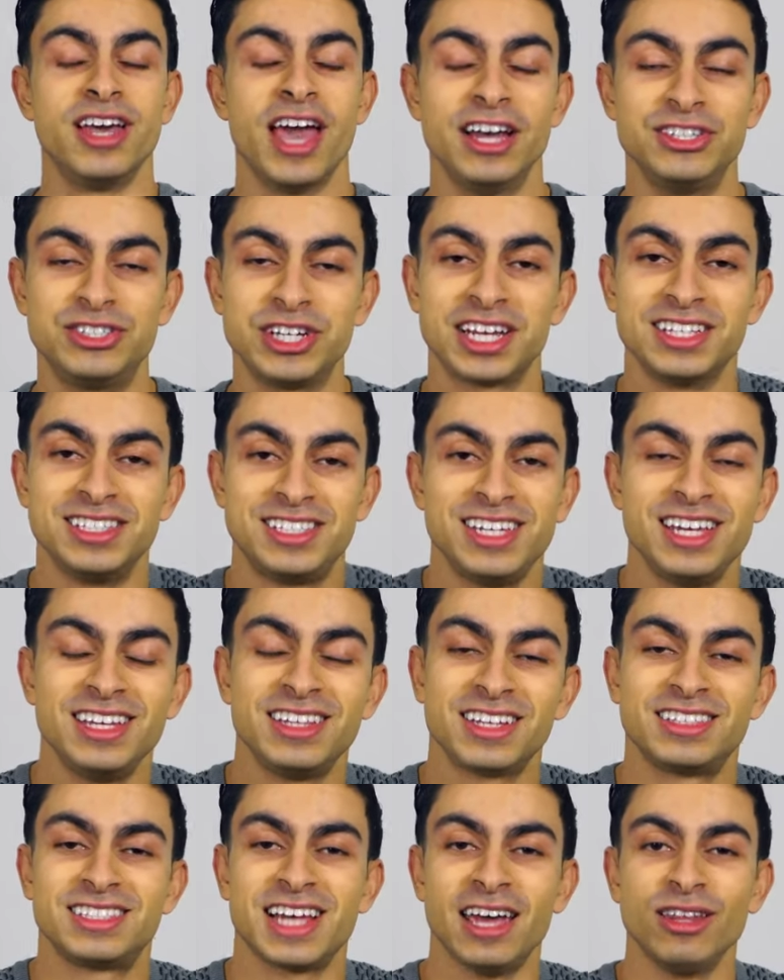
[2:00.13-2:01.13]
As you can see in
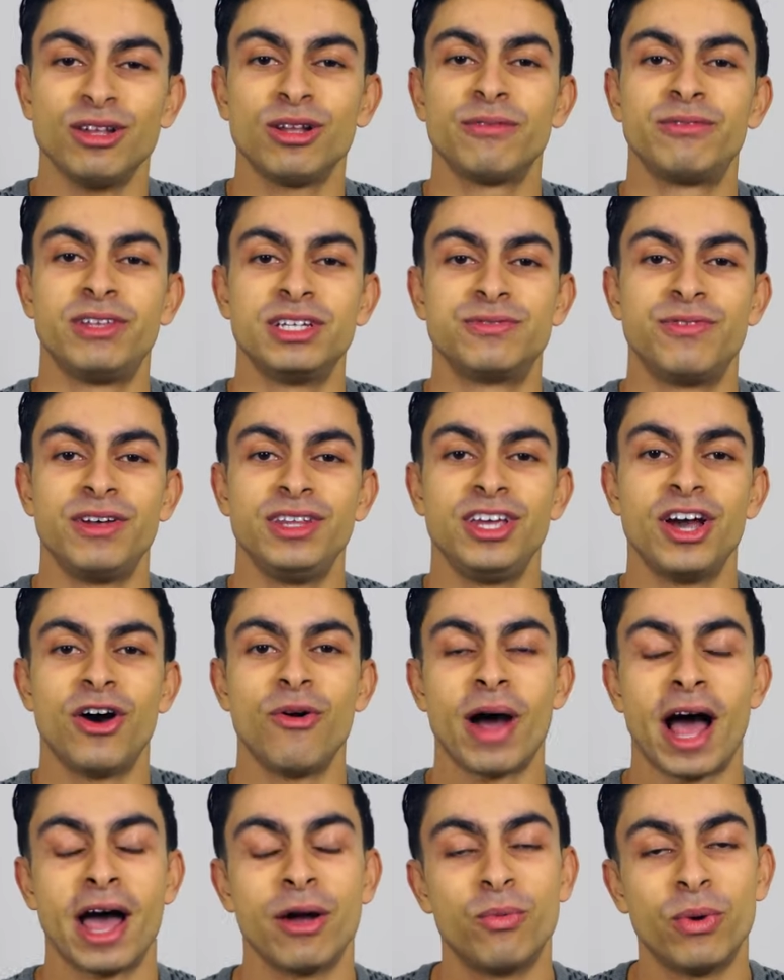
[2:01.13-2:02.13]
the title of this
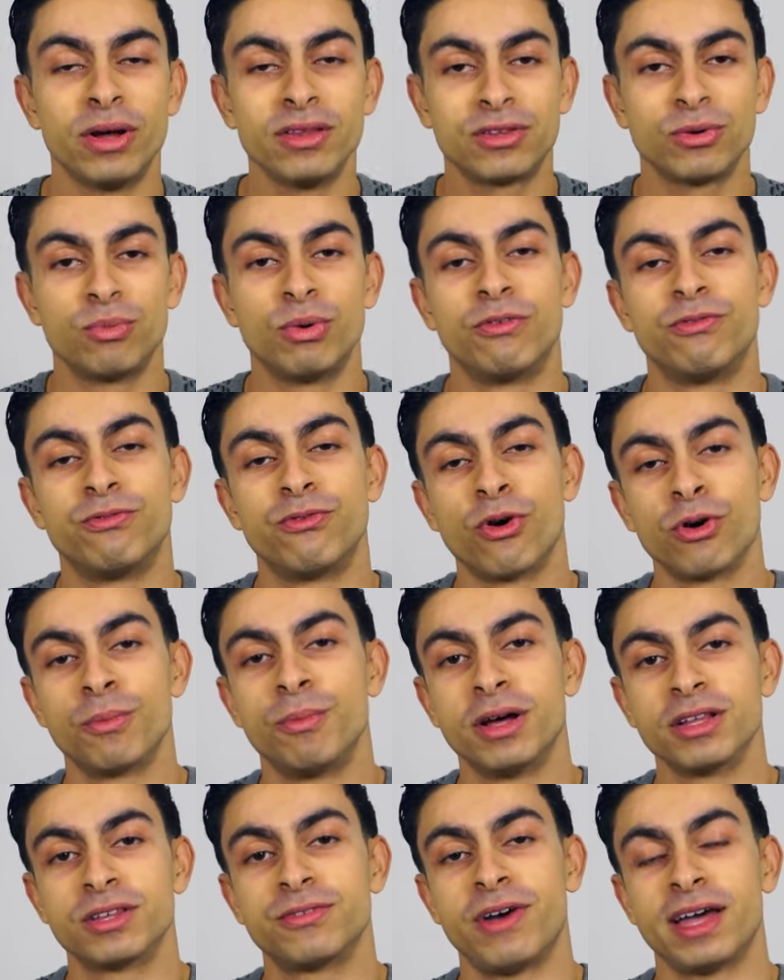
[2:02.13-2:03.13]
video, I went through a
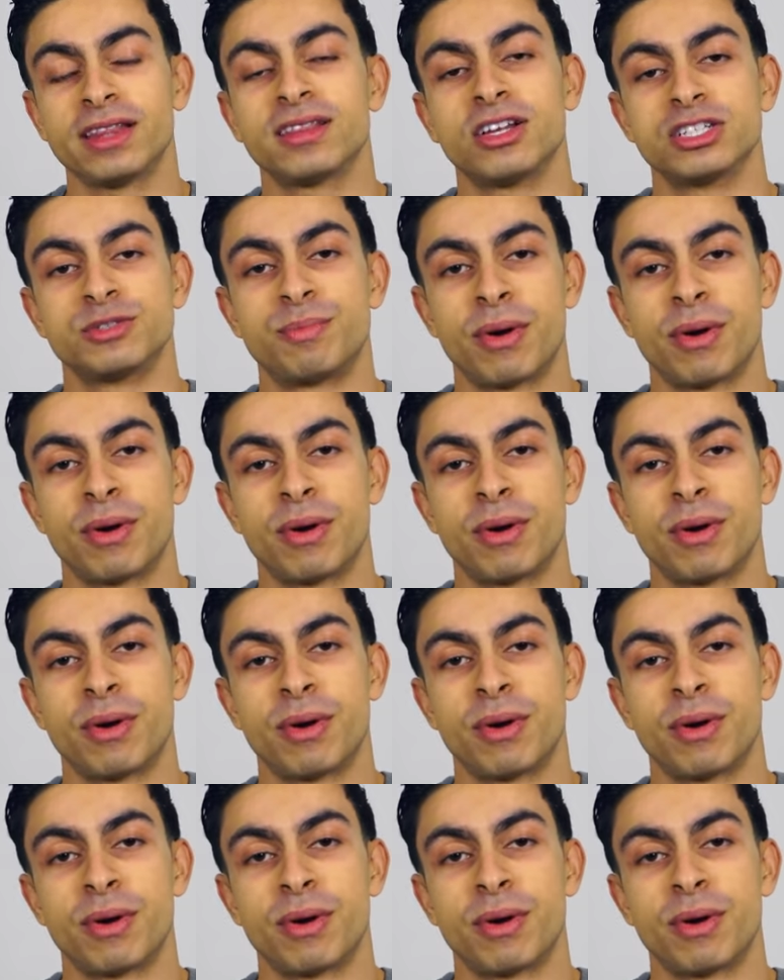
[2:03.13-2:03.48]
4-month fat loss